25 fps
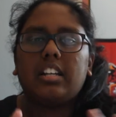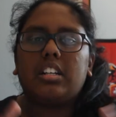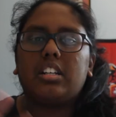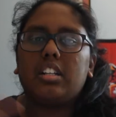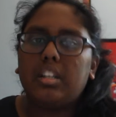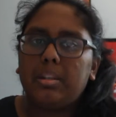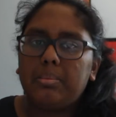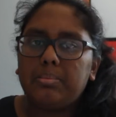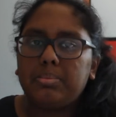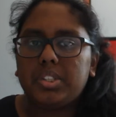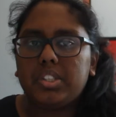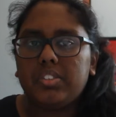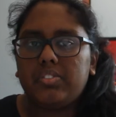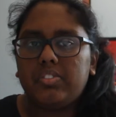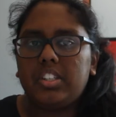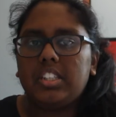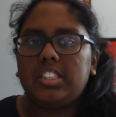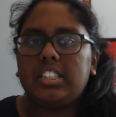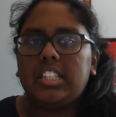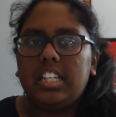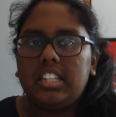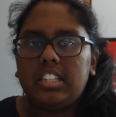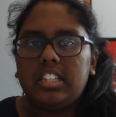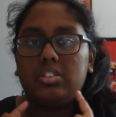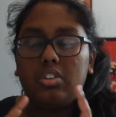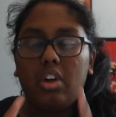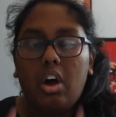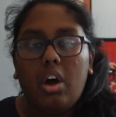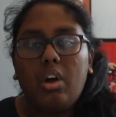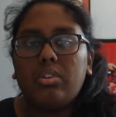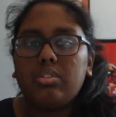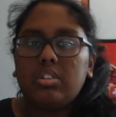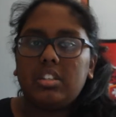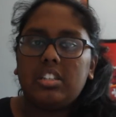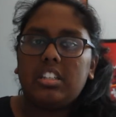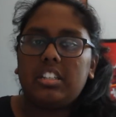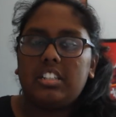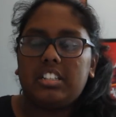a glimpse of this in not
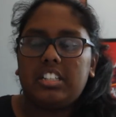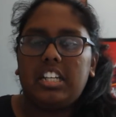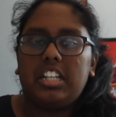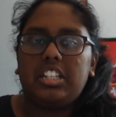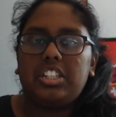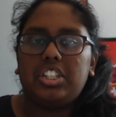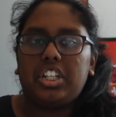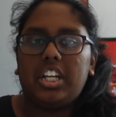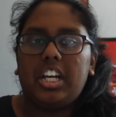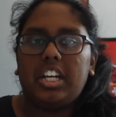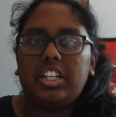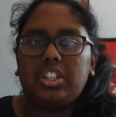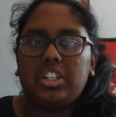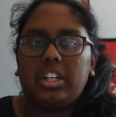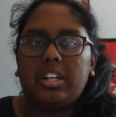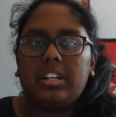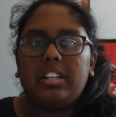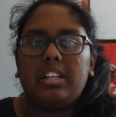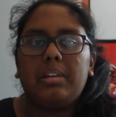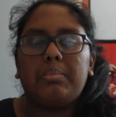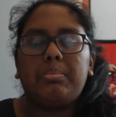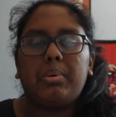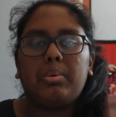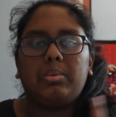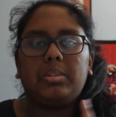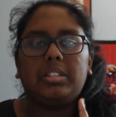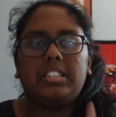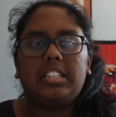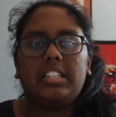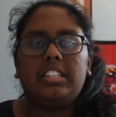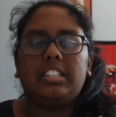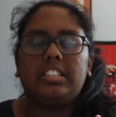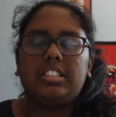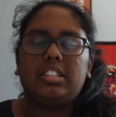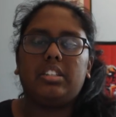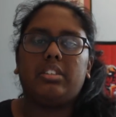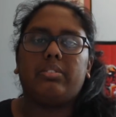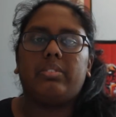only the T G A trailer, but we see
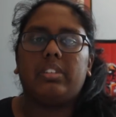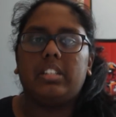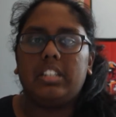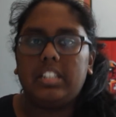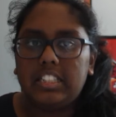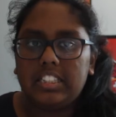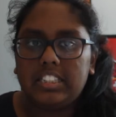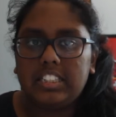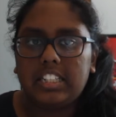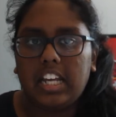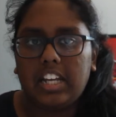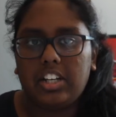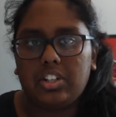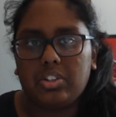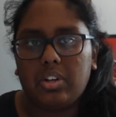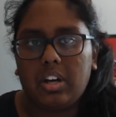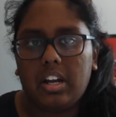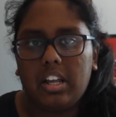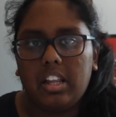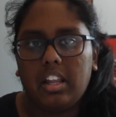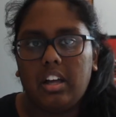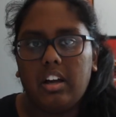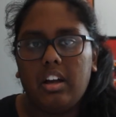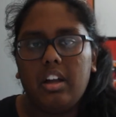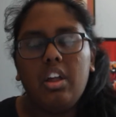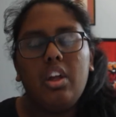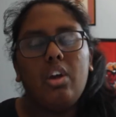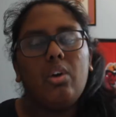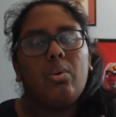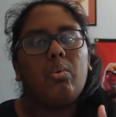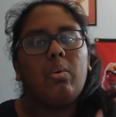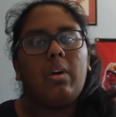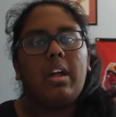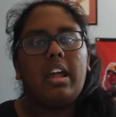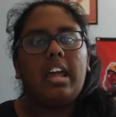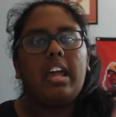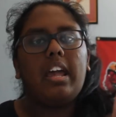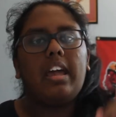this in the release date trailer,
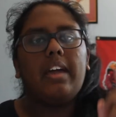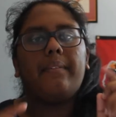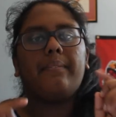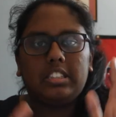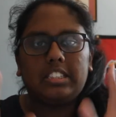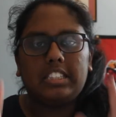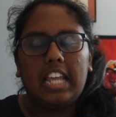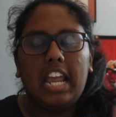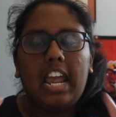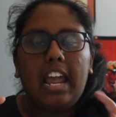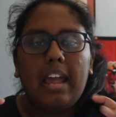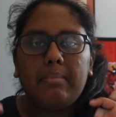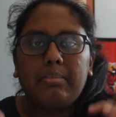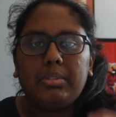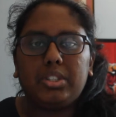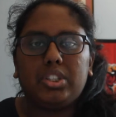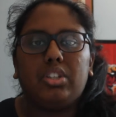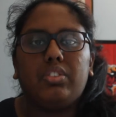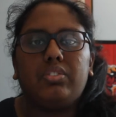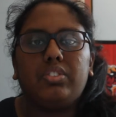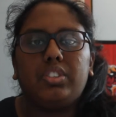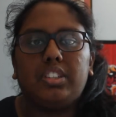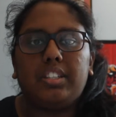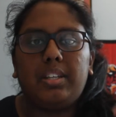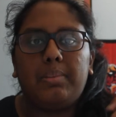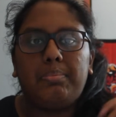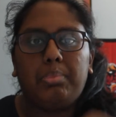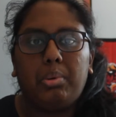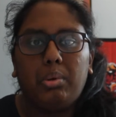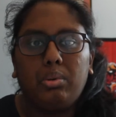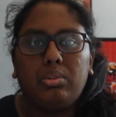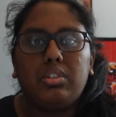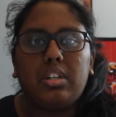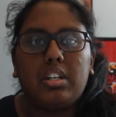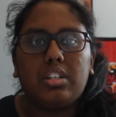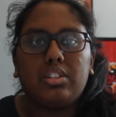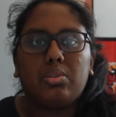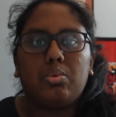where Sam is obviously
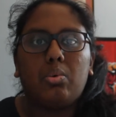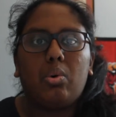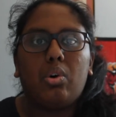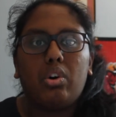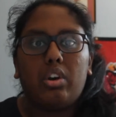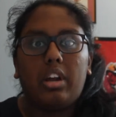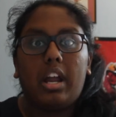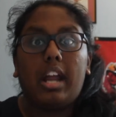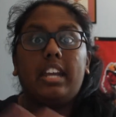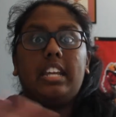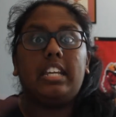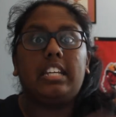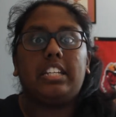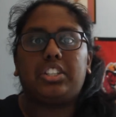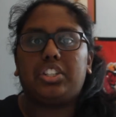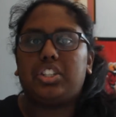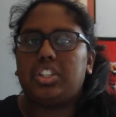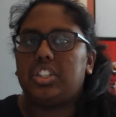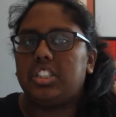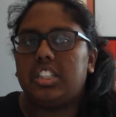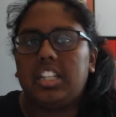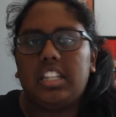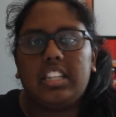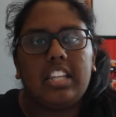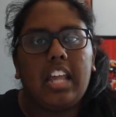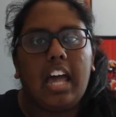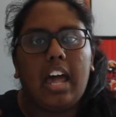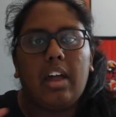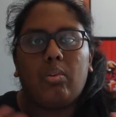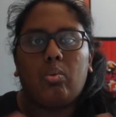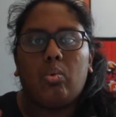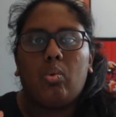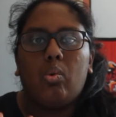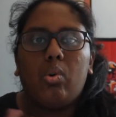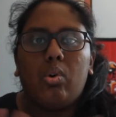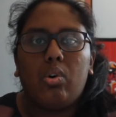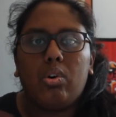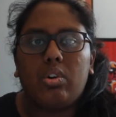pulled underwater and he's just in
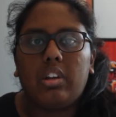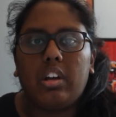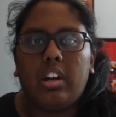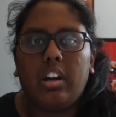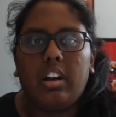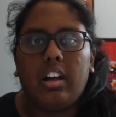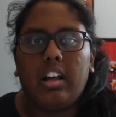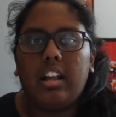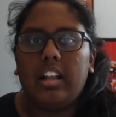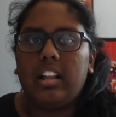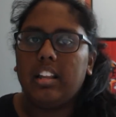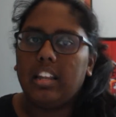that water